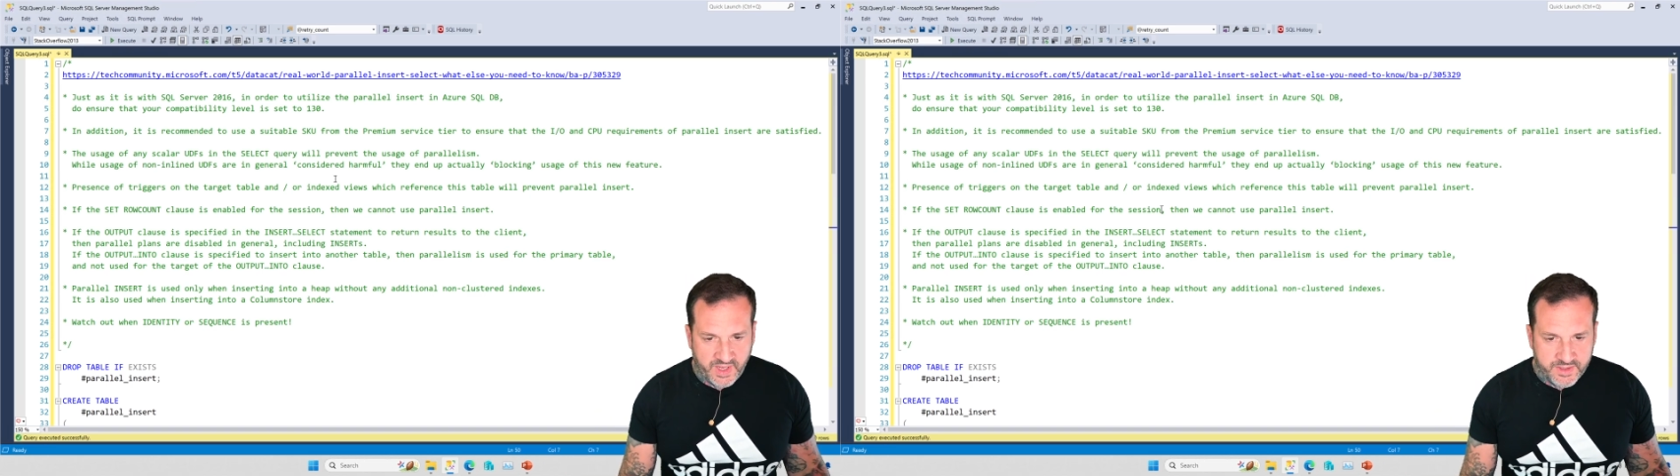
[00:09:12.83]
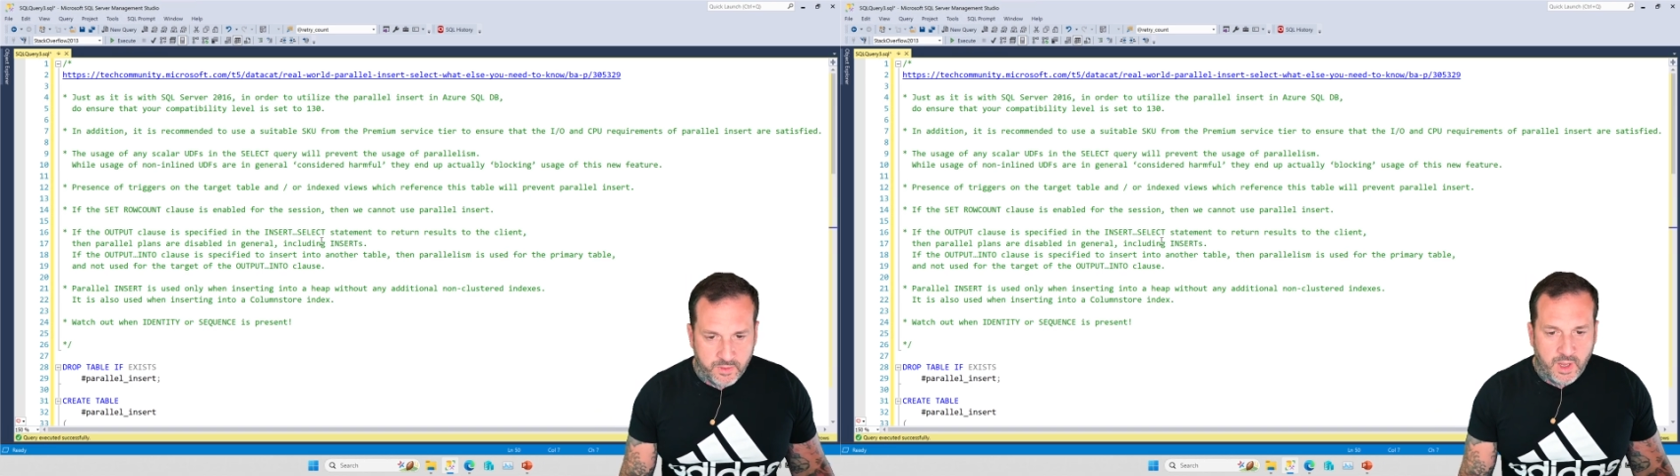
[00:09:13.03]

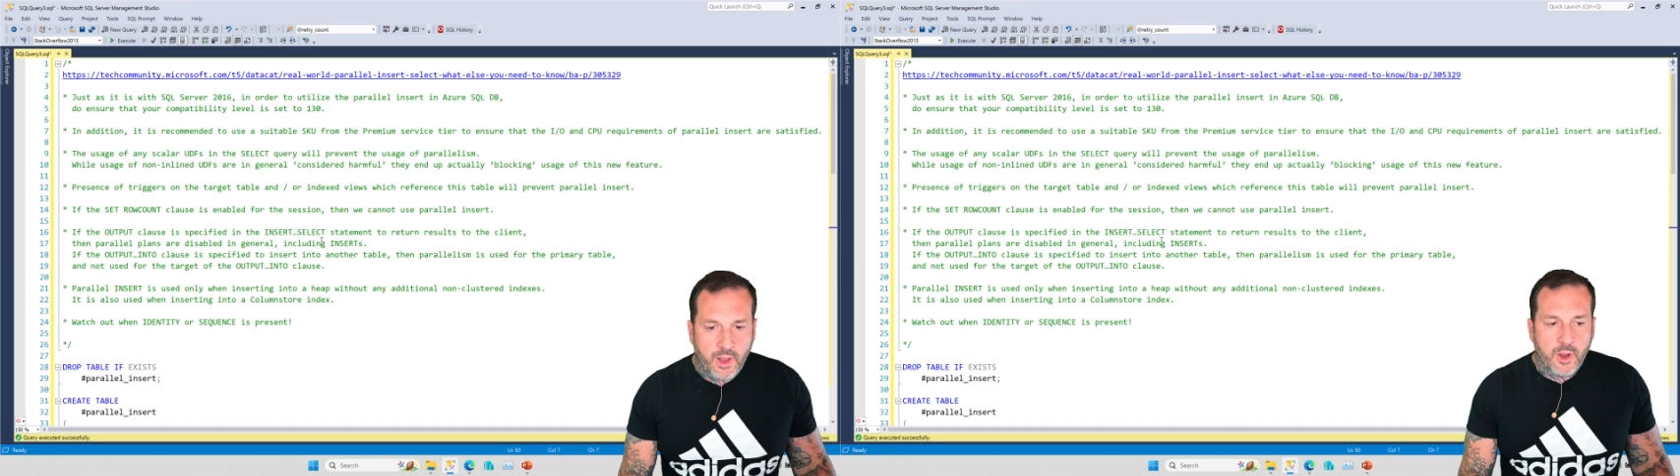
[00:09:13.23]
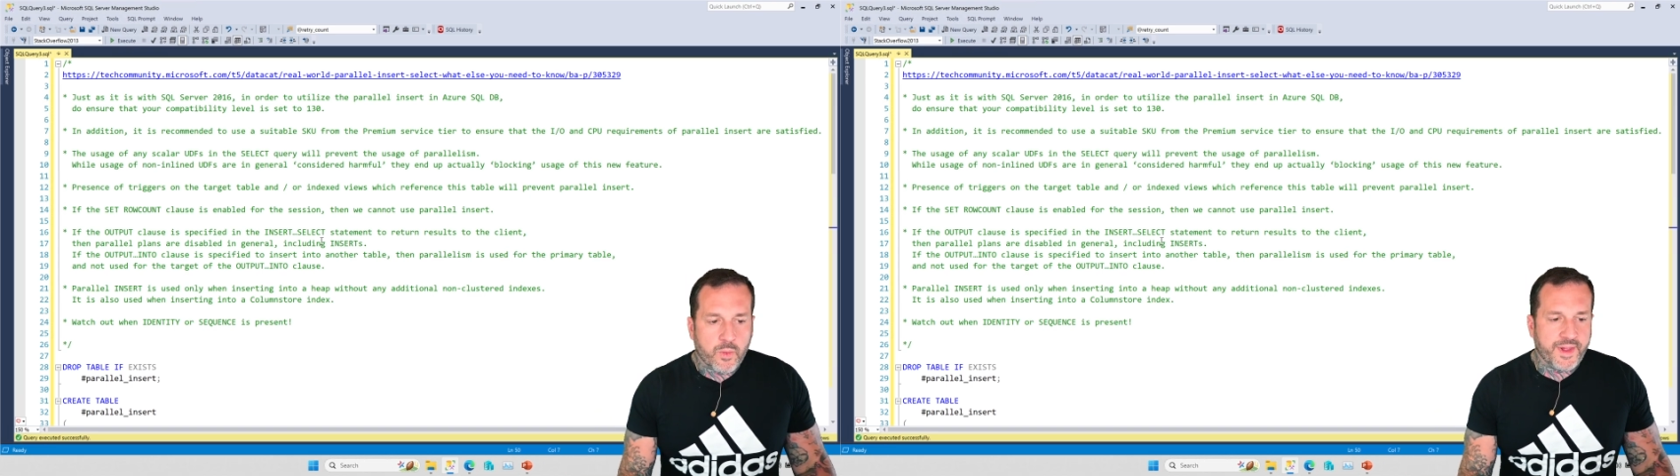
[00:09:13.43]
So
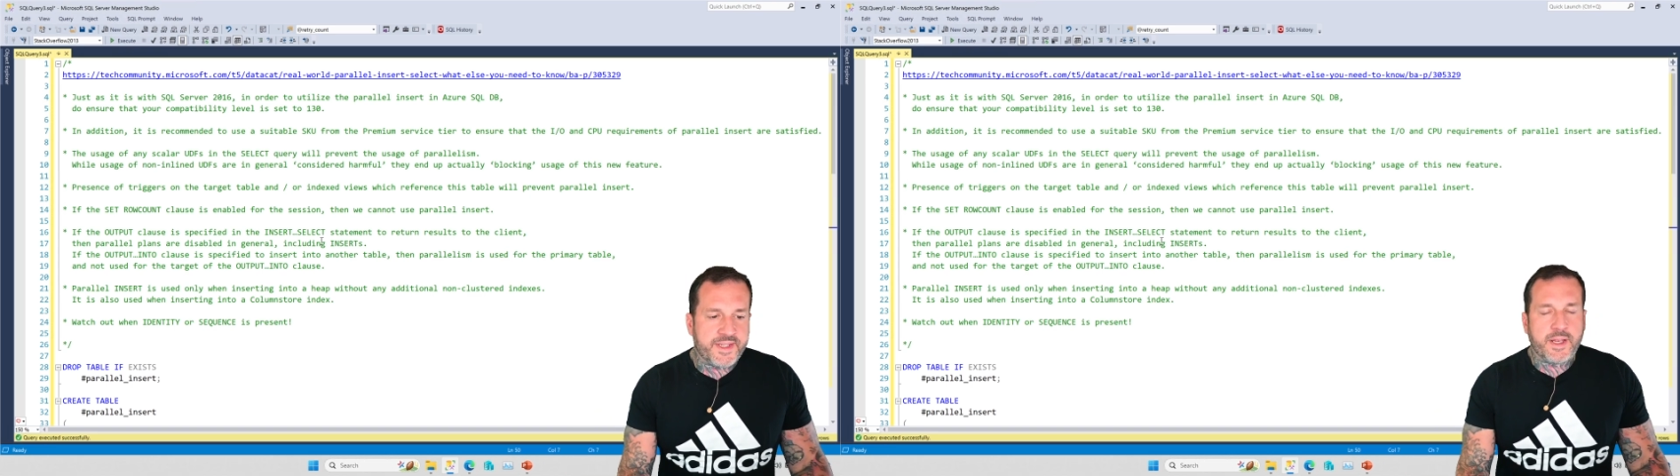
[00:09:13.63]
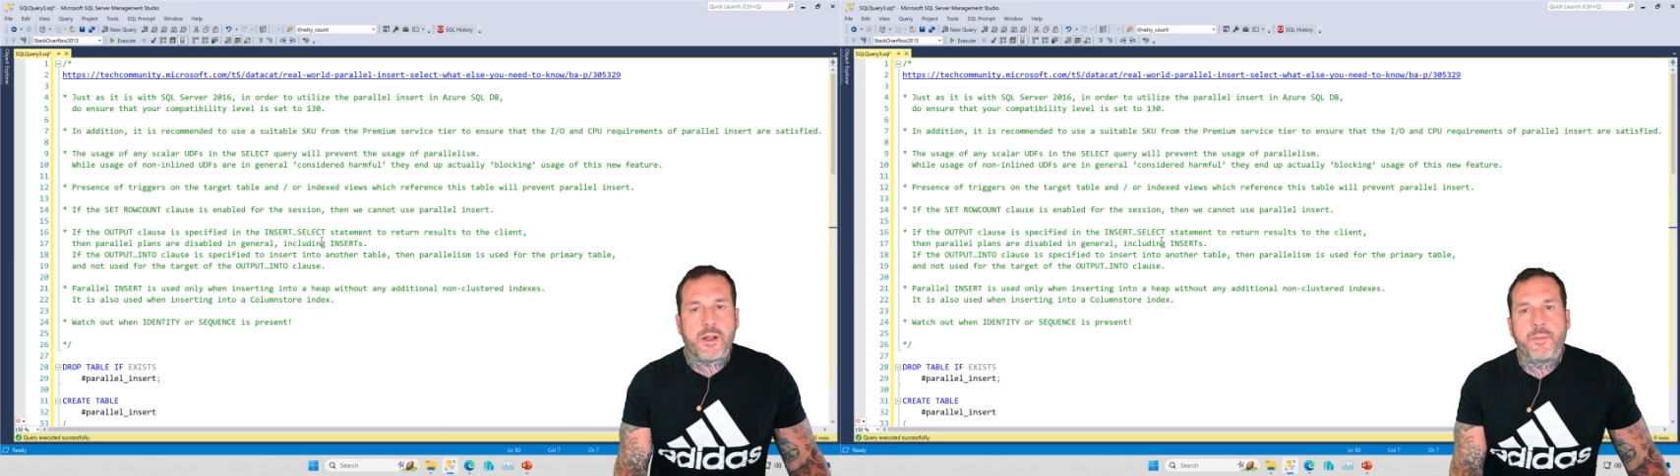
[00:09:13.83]

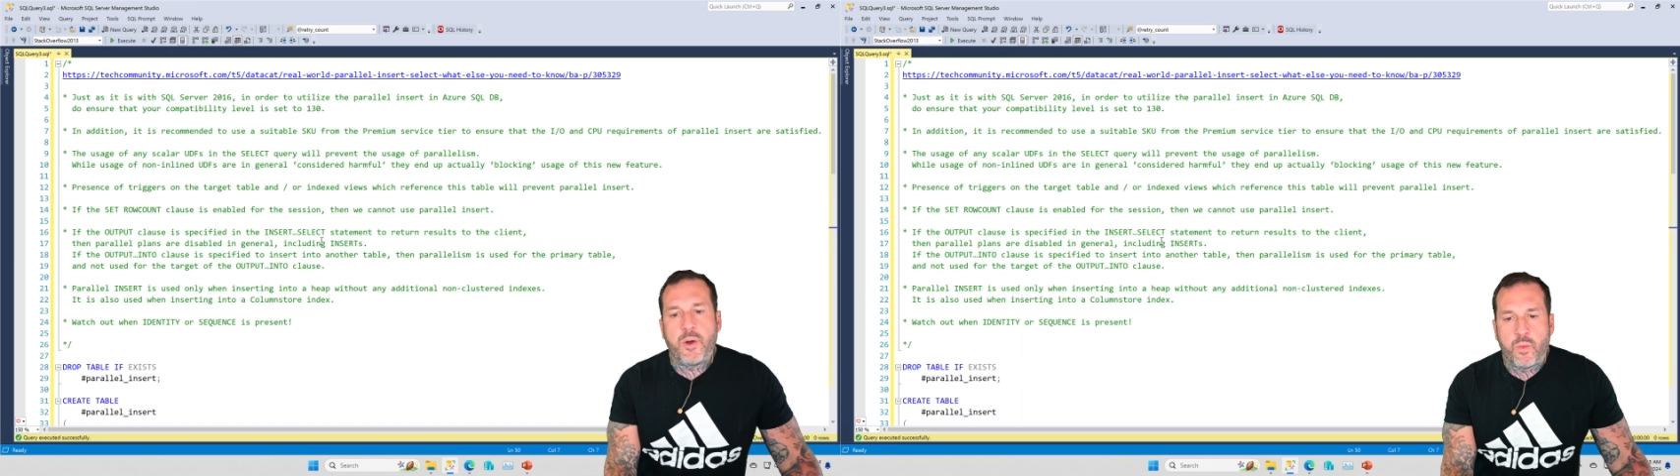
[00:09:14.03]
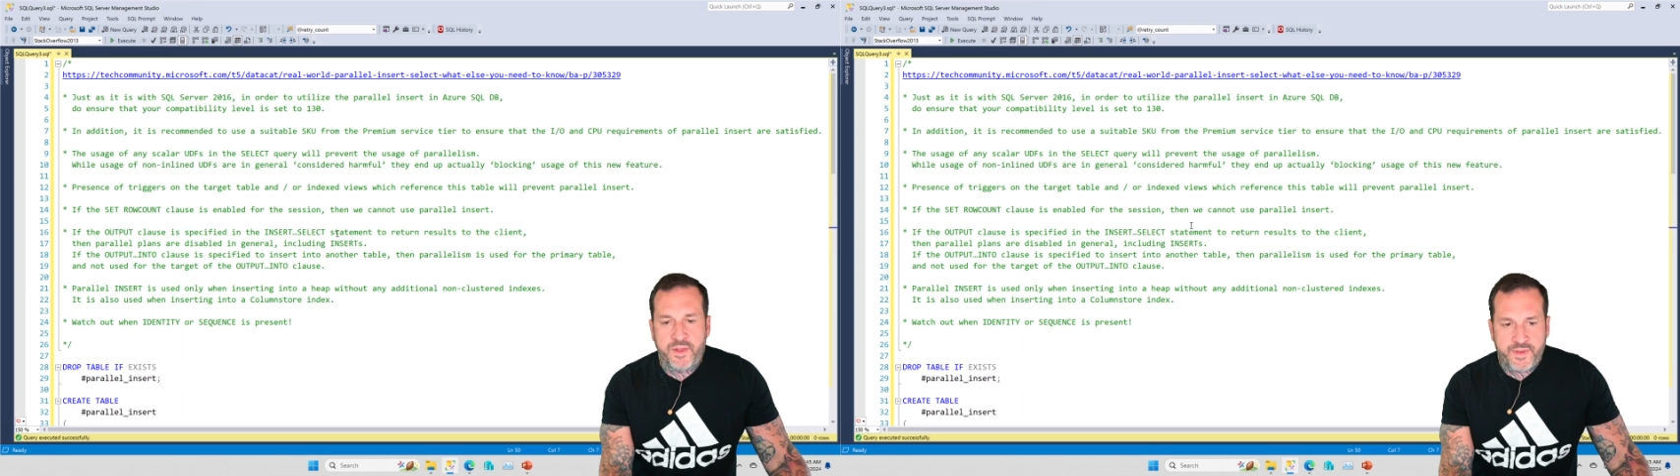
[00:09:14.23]
let's talk
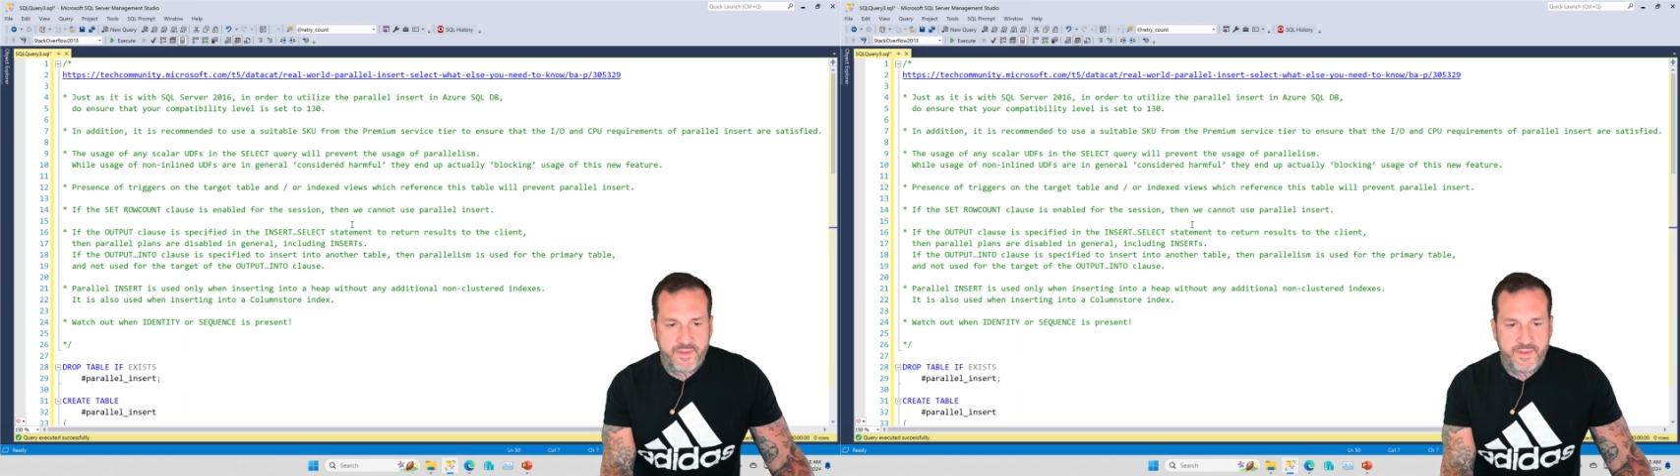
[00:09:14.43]
about one